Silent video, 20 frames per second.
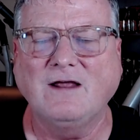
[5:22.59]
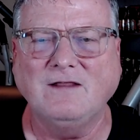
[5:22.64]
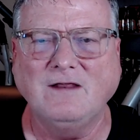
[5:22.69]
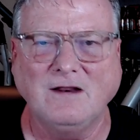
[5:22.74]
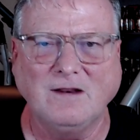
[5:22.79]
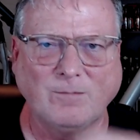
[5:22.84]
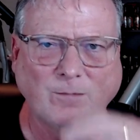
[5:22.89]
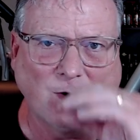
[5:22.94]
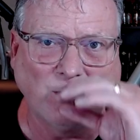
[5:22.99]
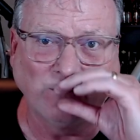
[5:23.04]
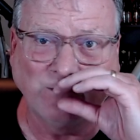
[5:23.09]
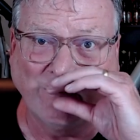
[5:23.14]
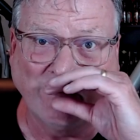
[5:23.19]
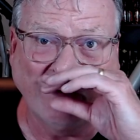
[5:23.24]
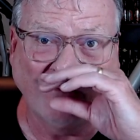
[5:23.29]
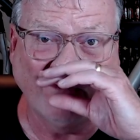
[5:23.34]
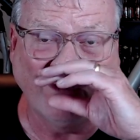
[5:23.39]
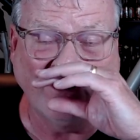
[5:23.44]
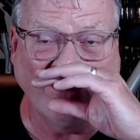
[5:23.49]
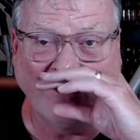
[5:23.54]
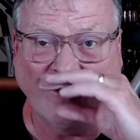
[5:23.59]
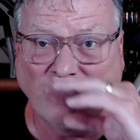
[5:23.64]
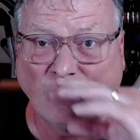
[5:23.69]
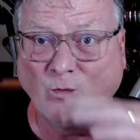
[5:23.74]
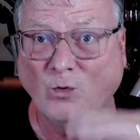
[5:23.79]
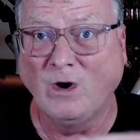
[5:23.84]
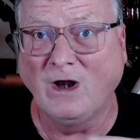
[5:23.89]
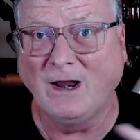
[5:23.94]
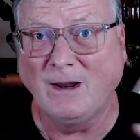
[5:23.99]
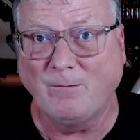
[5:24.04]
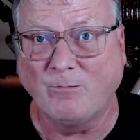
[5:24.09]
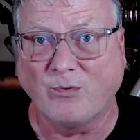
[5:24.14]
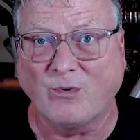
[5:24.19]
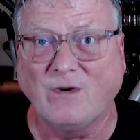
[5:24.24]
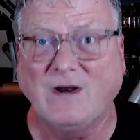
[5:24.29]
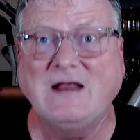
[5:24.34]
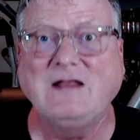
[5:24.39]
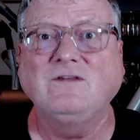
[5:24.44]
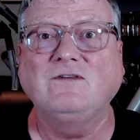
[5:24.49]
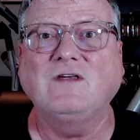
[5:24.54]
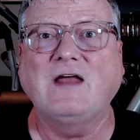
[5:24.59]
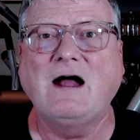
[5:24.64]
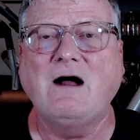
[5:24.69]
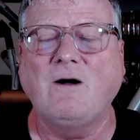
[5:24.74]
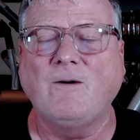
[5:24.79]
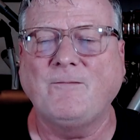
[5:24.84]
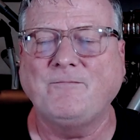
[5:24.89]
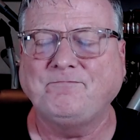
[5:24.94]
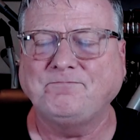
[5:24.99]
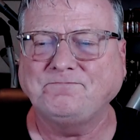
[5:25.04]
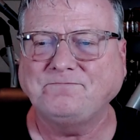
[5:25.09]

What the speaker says: I think the balsamic vinegar really brings out